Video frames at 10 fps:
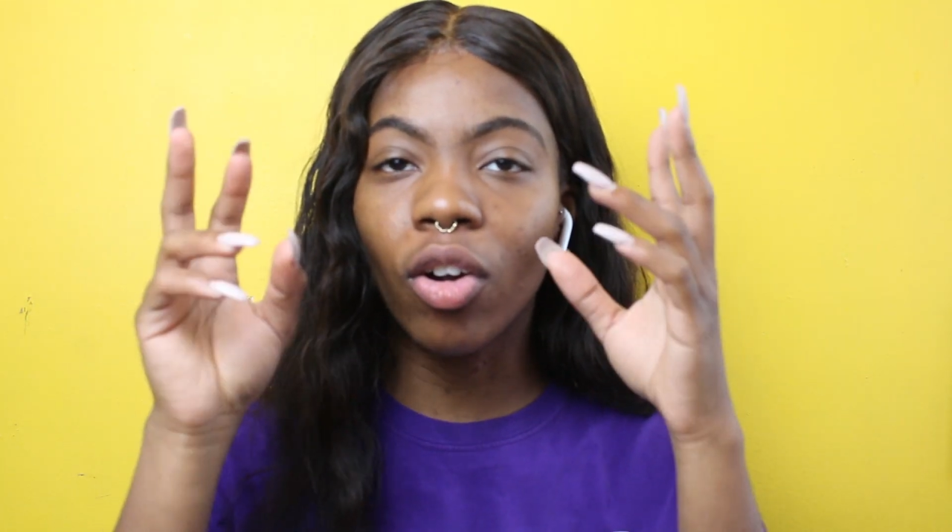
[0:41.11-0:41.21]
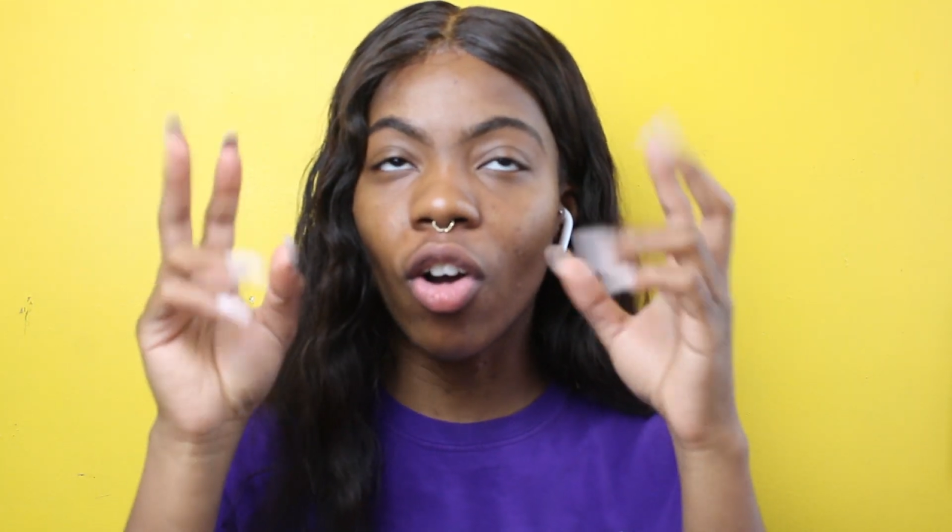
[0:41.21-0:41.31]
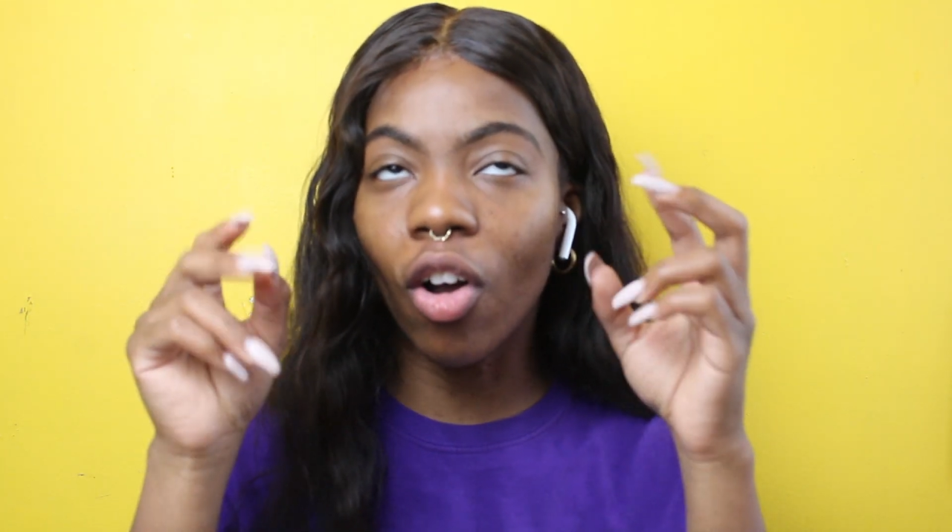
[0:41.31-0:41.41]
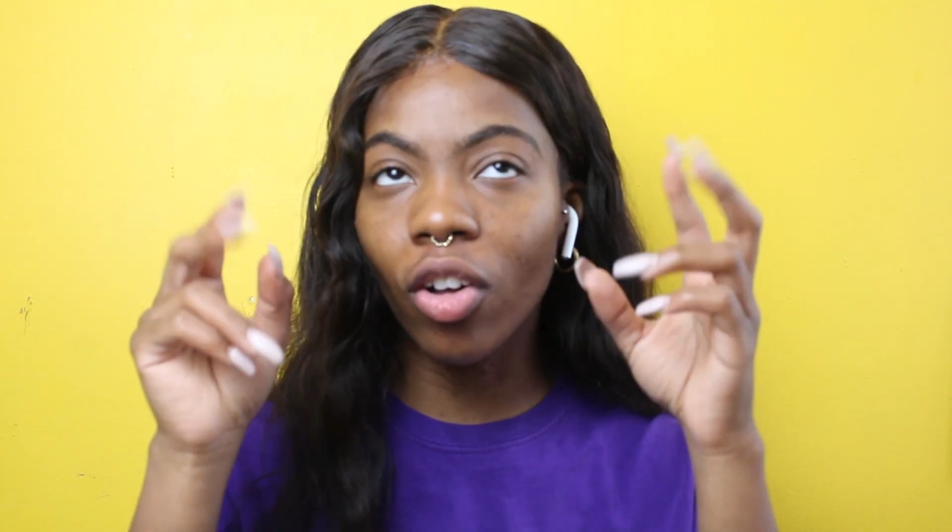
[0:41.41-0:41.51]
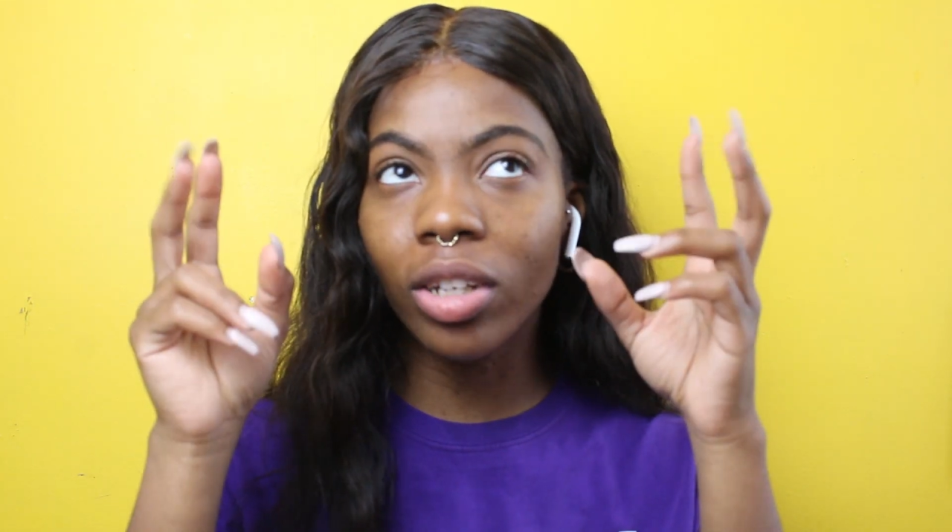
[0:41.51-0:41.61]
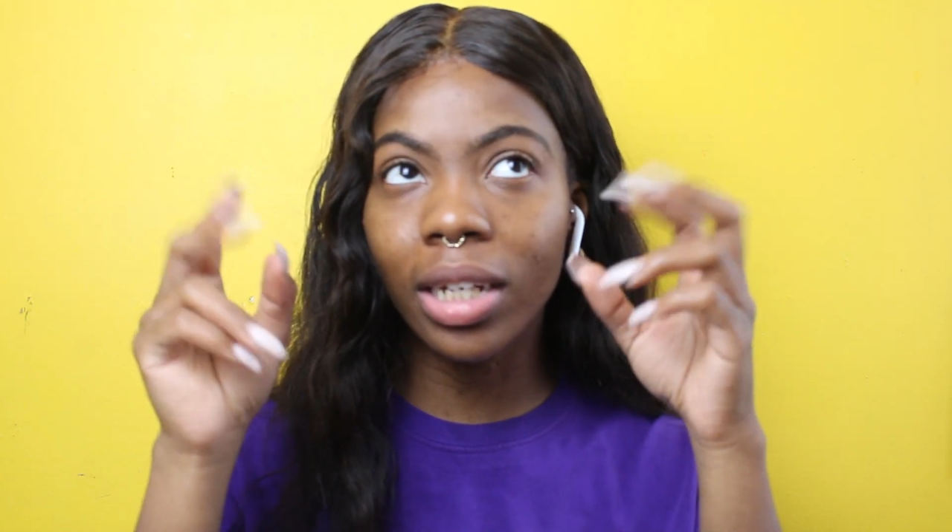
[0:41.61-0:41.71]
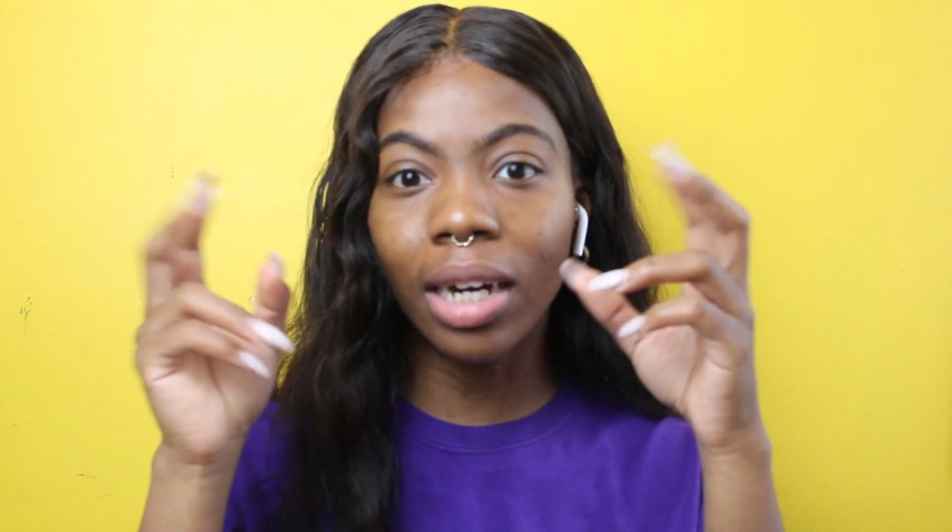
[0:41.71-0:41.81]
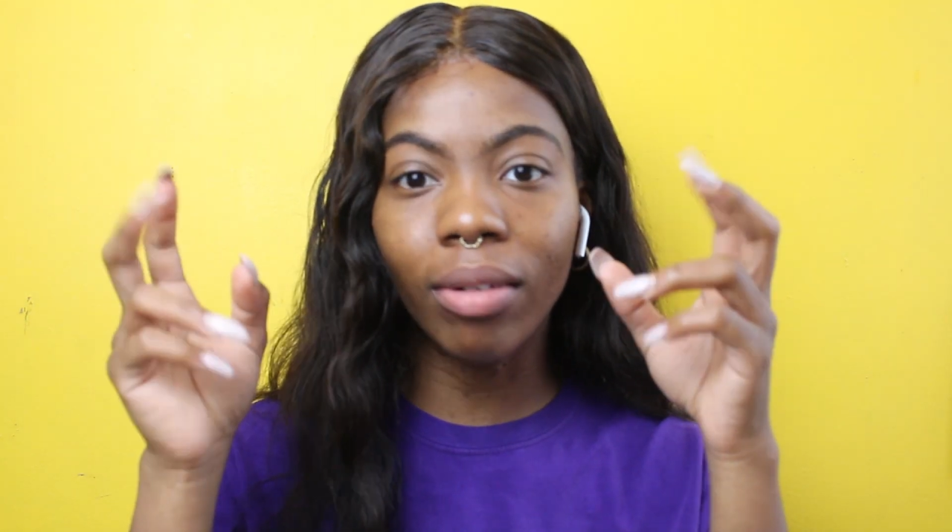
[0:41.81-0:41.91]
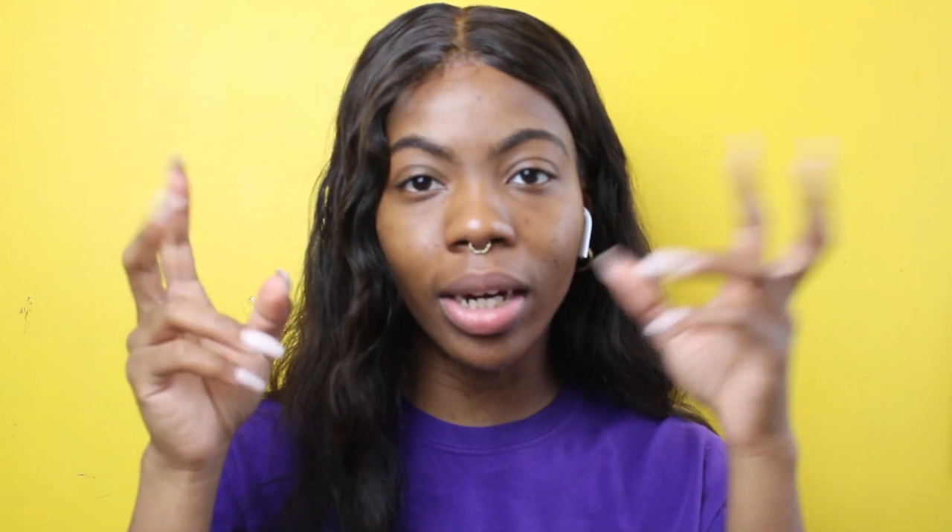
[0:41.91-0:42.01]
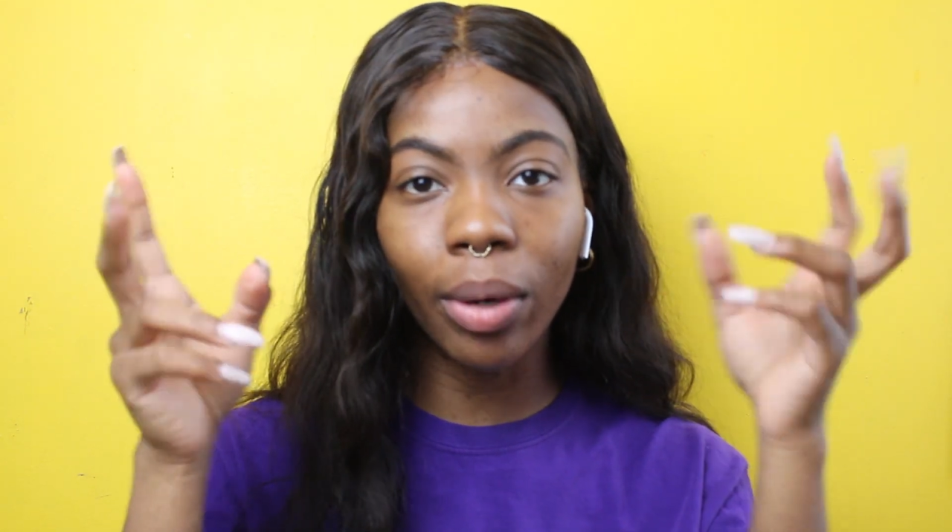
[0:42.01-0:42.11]
called the
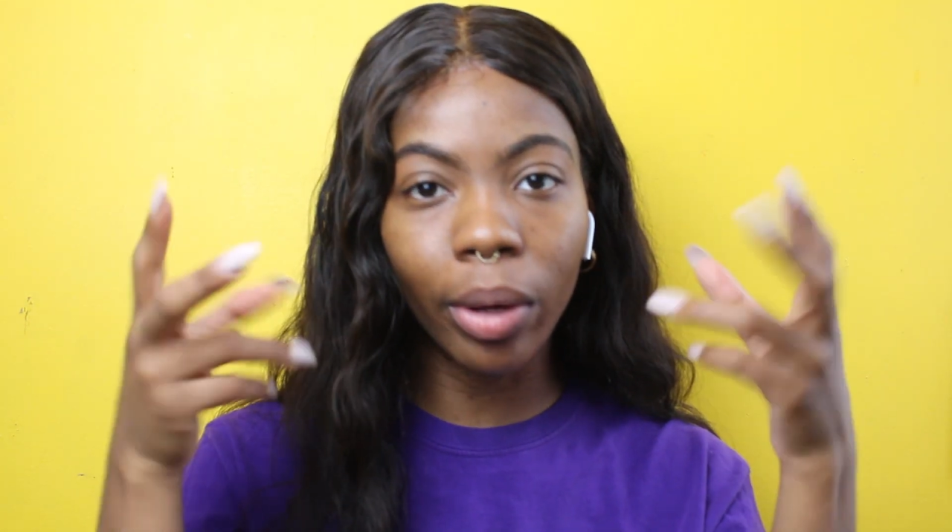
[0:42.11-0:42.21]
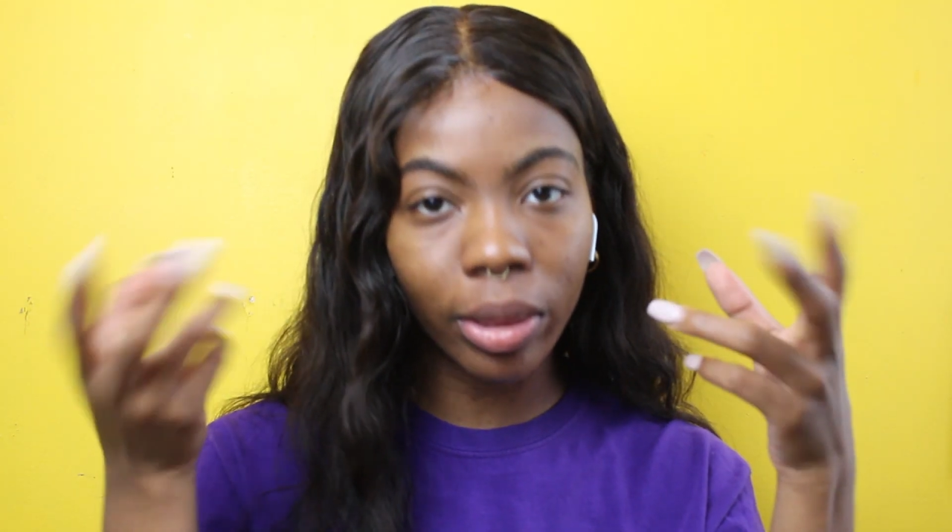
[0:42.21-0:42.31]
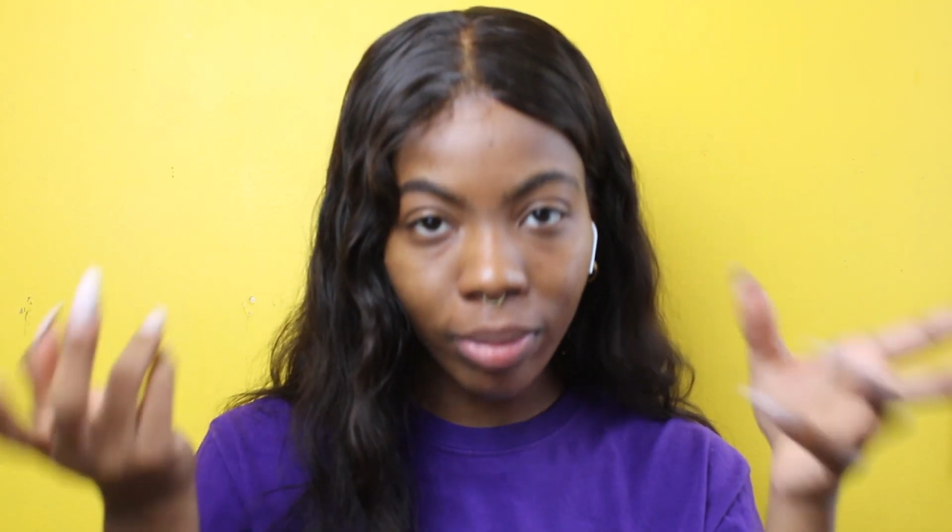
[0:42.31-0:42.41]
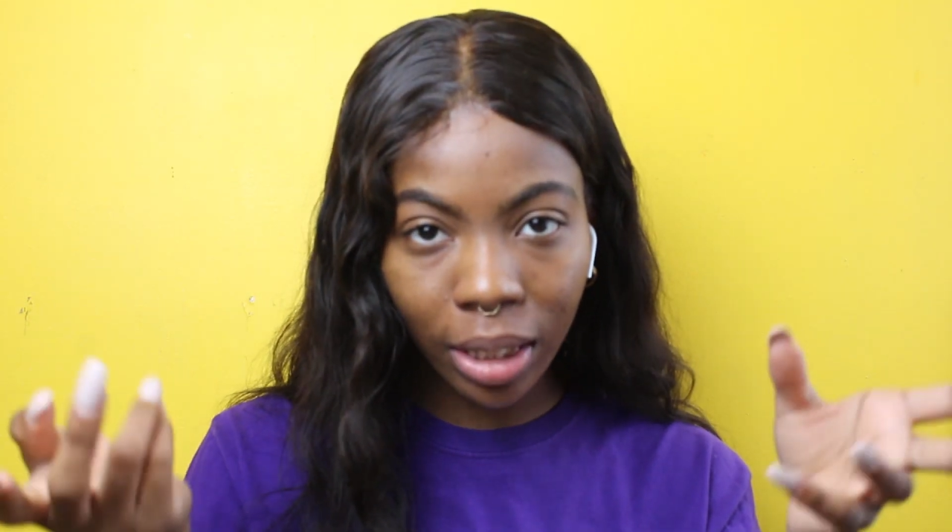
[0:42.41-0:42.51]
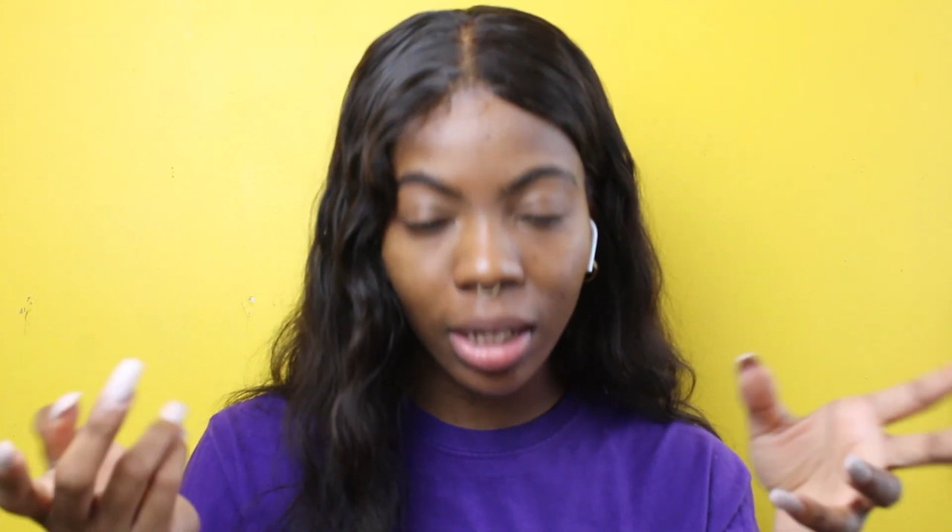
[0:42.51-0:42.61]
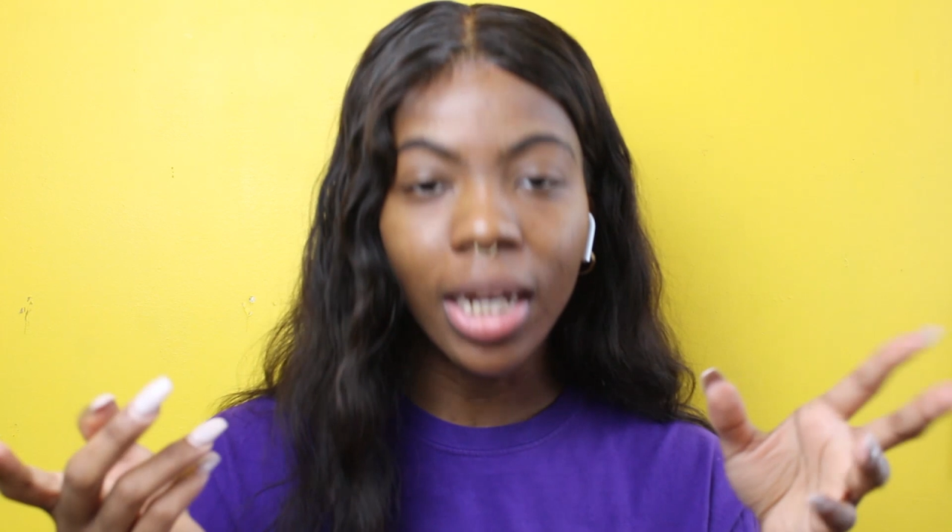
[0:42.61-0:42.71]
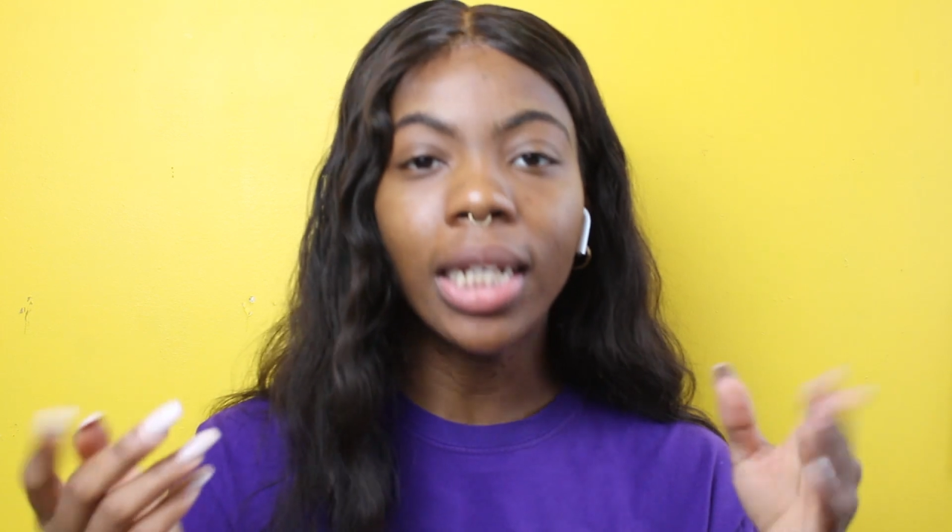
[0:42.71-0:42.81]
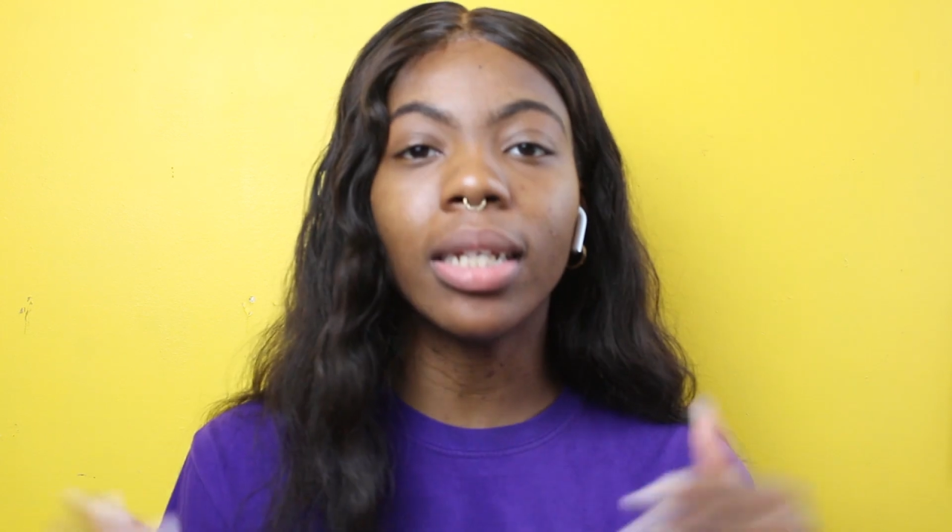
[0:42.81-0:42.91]
get ready with me.